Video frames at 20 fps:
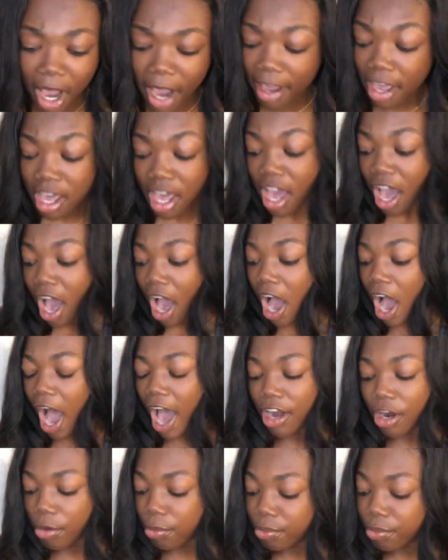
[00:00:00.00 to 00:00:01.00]

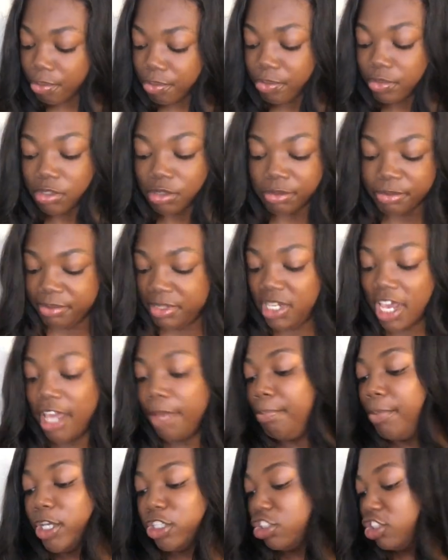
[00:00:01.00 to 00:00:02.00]
I don't
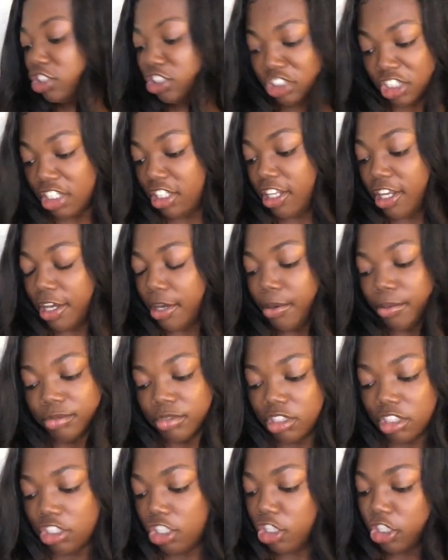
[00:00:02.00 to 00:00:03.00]
take pictures in them
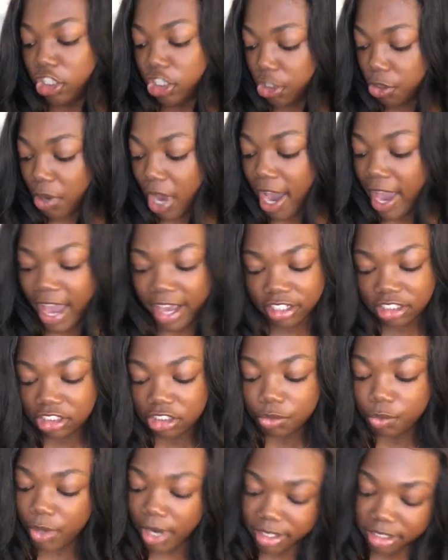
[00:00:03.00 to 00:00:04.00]
to look cute. I
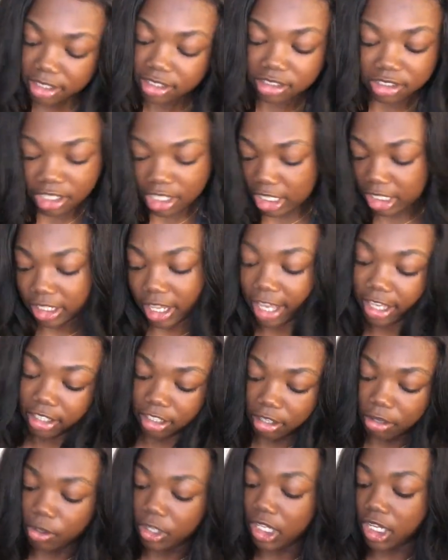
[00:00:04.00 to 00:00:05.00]
actually wear this thing
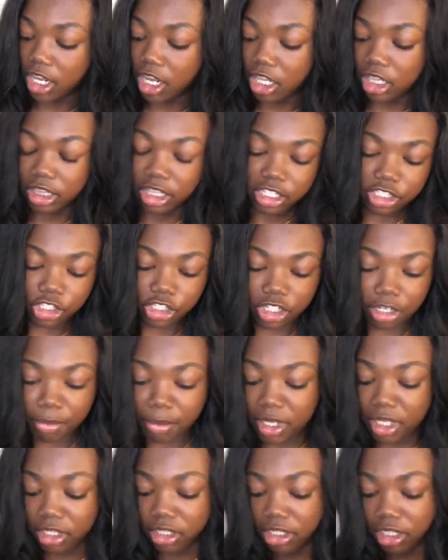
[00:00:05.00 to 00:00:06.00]
like
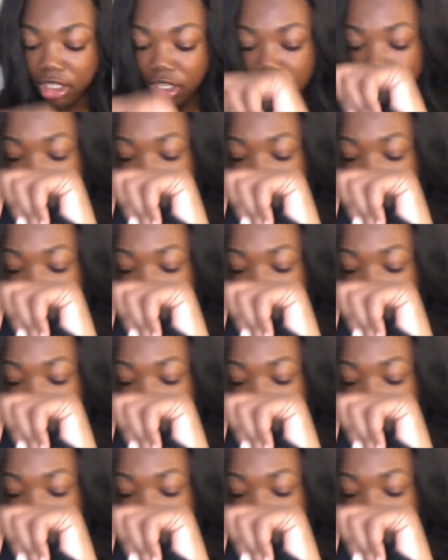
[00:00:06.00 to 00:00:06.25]
legitimately.